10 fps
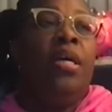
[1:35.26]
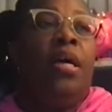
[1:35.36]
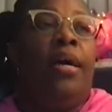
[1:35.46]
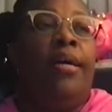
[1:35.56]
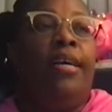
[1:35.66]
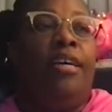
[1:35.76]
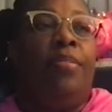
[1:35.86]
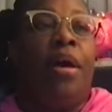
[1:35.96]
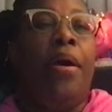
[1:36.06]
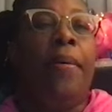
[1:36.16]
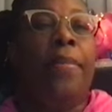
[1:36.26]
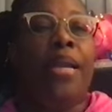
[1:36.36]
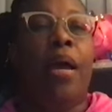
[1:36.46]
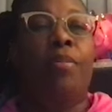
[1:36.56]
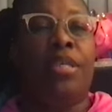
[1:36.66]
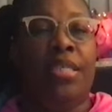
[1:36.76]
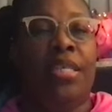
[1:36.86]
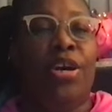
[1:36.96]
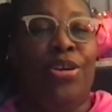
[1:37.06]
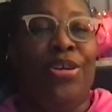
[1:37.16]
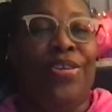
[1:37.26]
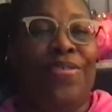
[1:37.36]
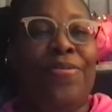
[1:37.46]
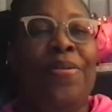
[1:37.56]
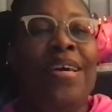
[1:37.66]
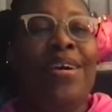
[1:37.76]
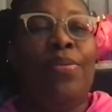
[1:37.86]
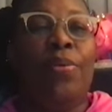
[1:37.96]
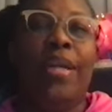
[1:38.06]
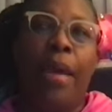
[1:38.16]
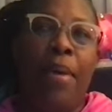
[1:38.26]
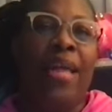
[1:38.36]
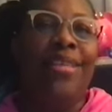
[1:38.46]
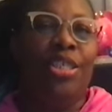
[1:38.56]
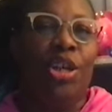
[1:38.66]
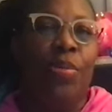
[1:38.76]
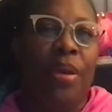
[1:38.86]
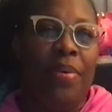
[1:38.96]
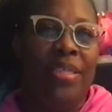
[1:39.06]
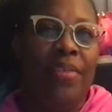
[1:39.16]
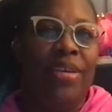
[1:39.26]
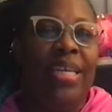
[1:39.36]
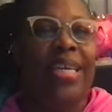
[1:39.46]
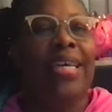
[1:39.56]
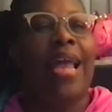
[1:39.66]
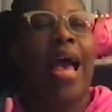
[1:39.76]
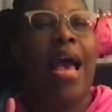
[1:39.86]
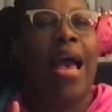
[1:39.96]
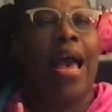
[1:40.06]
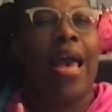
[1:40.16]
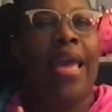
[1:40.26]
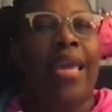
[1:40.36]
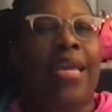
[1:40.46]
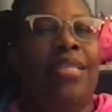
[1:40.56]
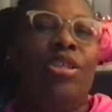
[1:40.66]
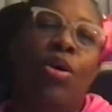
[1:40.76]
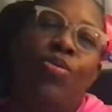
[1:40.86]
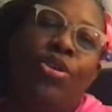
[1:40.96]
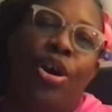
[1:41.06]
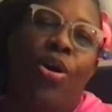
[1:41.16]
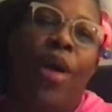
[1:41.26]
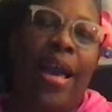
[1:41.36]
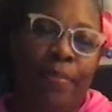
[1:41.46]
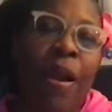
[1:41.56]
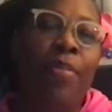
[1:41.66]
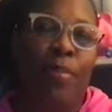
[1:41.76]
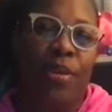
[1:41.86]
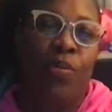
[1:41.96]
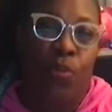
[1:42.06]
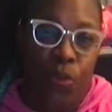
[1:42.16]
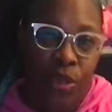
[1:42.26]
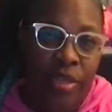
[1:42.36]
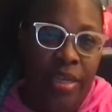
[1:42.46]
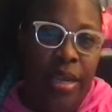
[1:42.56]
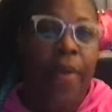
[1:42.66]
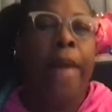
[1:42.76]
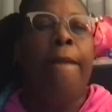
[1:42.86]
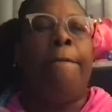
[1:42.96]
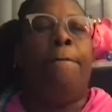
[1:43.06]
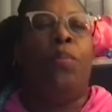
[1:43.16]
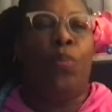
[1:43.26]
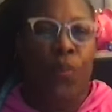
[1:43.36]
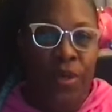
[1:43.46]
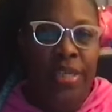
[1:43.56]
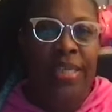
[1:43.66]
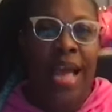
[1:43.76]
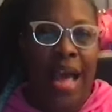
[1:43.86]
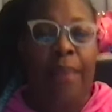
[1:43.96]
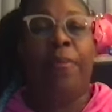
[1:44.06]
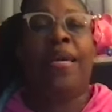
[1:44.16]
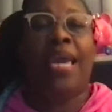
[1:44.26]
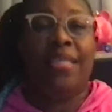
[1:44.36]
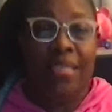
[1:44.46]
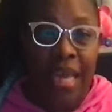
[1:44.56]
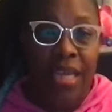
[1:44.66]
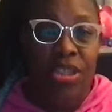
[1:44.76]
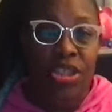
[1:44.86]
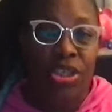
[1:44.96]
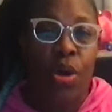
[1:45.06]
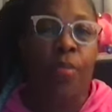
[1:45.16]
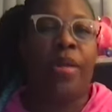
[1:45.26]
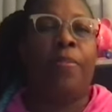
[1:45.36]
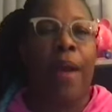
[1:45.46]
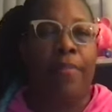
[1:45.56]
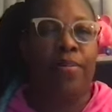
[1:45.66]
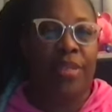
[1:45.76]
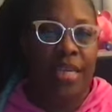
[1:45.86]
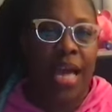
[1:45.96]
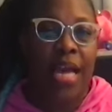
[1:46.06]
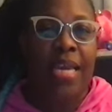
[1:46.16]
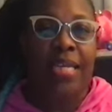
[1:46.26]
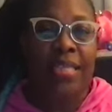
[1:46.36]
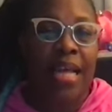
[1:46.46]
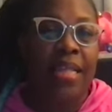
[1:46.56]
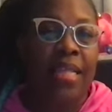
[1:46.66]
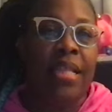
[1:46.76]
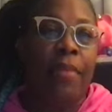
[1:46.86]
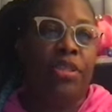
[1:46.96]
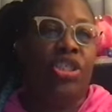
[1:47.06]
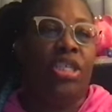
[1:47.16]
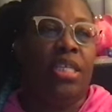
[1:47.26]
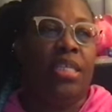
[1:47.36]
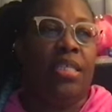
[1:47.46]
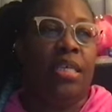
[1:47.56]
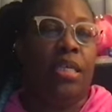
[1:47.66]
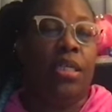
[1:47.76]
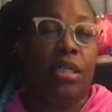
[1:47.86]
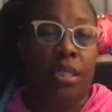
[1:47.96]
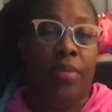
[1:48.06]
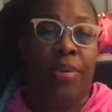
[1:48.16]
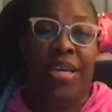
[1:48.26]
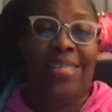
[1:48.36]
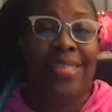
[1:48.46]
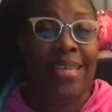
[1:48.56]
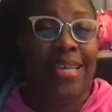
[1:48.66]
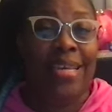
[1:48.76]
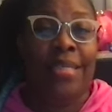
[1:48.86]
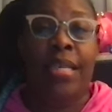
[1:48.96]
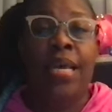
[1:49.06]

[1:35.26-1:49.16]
But I'm gonna tell you, would I buy the Janome MB7 again? I don't know. I probably would. Would I pick a second Janome? Probably not. And it's not that that machine isn't good, because it is.